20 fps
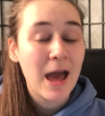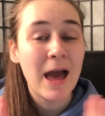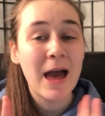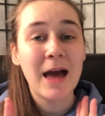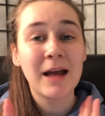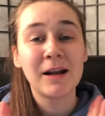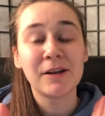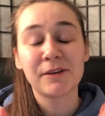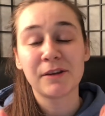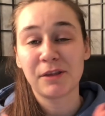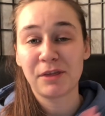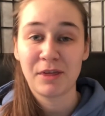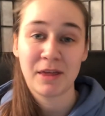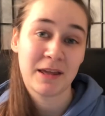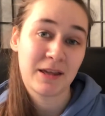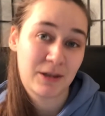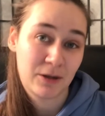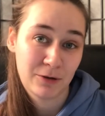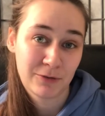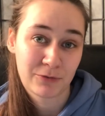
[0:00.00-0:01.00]
And as a
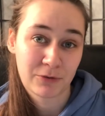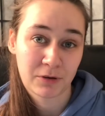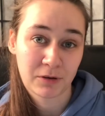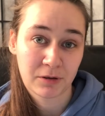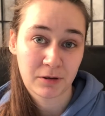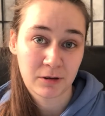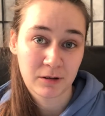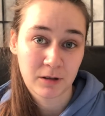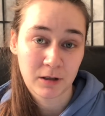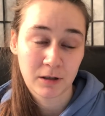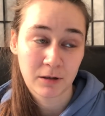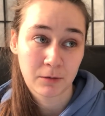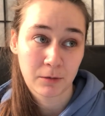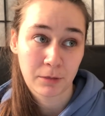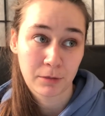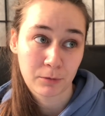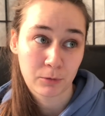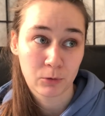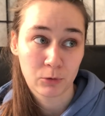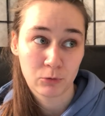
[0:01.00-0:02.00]
thank you for sitting
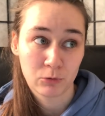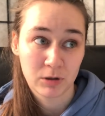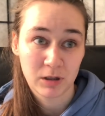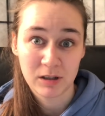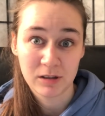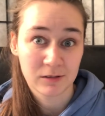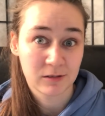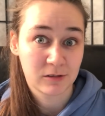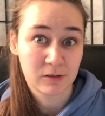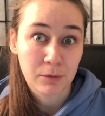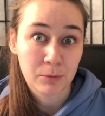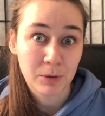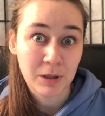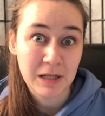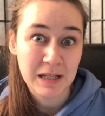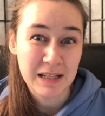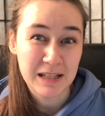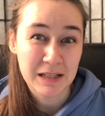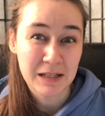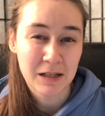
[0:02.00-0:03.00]
through these
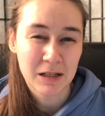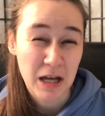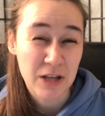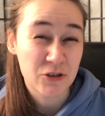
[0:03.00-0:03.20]
3